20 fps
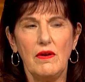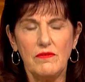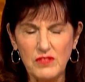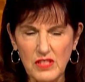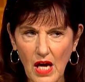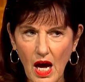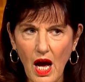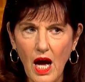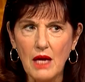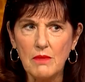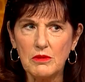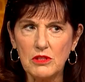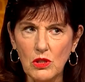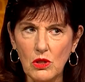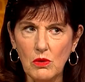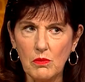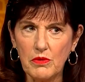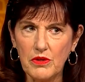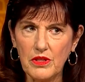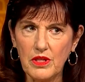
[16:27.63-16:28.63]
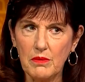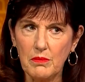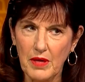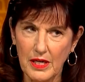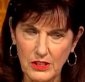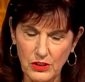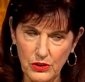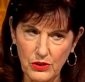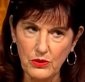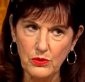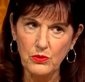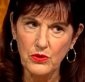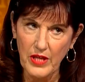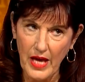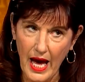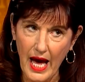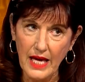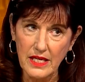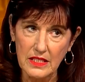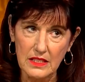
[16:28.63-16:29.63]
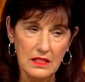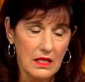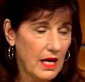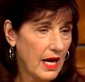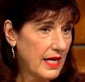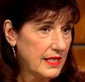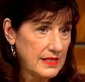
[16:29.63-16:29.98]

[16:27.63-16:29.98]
You have time alone with Him. I do that.